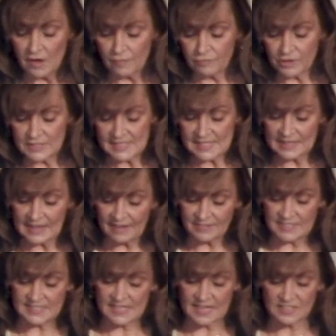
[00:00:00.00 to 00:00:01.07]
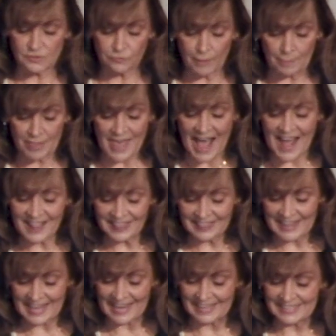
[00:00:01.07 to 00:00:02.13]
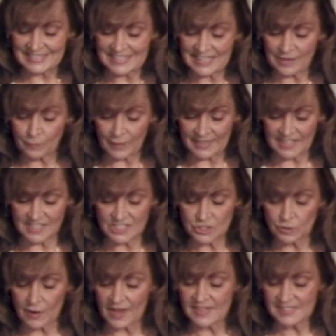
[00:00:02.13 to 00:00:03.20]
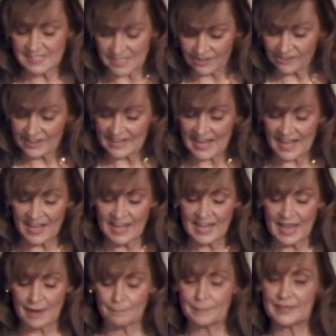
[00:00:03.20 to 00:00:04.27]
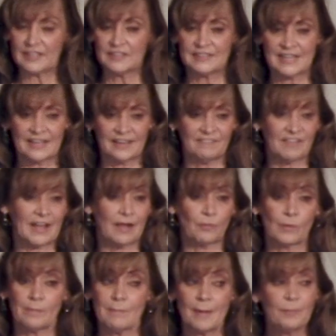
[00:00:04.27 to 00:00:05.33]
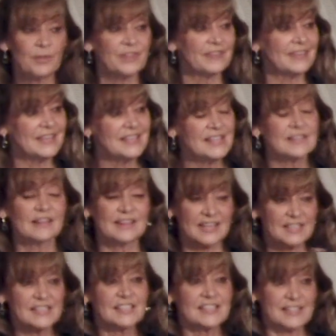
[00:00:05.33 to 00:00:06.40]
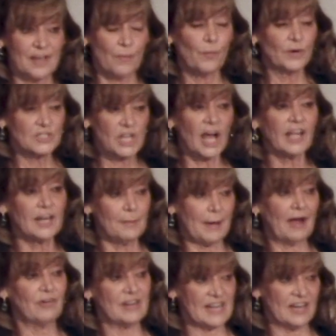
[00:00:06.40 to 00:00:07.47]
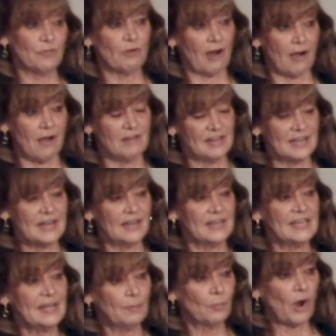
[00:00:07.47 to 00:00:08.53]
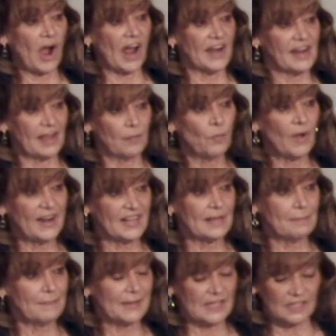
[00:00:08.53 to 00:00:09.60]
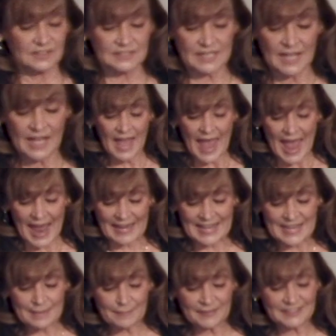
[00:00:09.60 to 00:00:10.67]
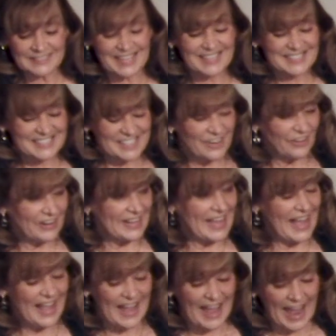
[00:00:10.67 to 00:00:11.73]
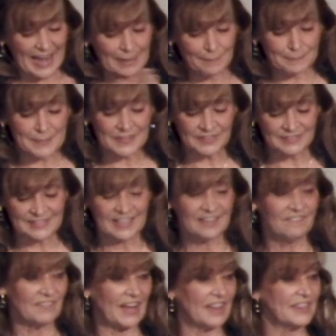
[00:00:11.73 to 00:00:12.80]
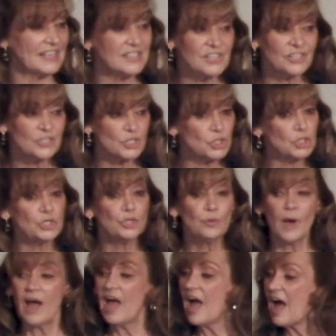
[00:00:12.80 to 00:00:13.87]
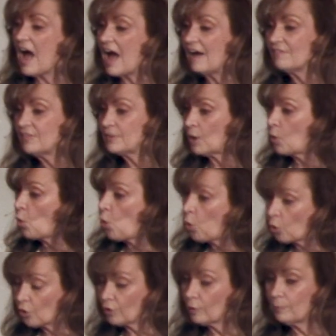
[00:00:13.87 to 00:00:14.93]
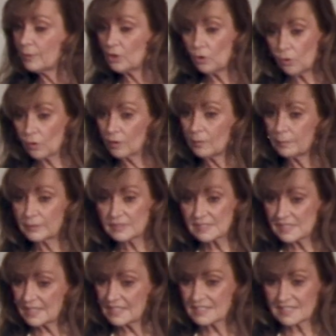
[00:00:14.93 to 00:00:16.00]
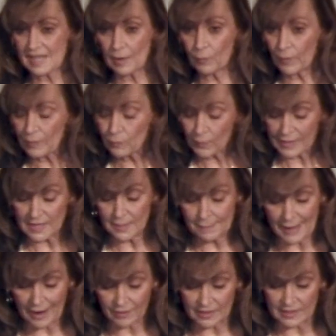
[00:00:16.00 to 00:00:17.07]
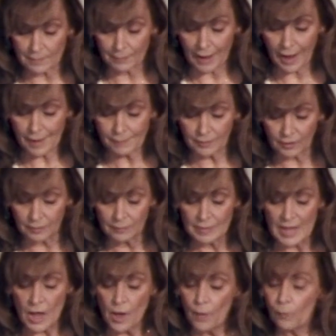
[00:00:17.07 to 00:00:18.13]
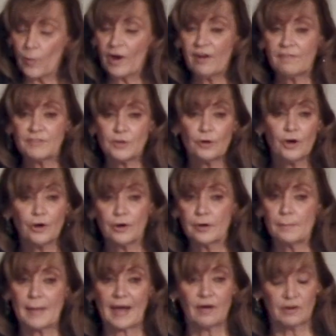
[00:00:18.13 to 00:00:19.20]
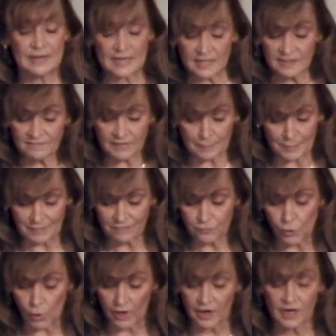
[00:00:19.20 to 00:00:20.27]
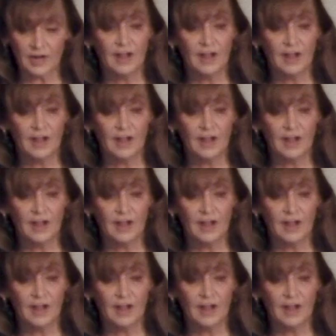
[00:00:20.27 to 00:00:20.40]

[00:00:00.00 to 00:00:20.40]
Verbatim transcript: Verse 11 says, From that land he went into Assyria and built Nineveh. Remember, this is, we're talking about Nimrod, Nimrod and what he built. And he built Assyria and he built Nineveh. These are two of the horrible, horrible cities that we read about in the Bible. Where have you heard about Nineveh before?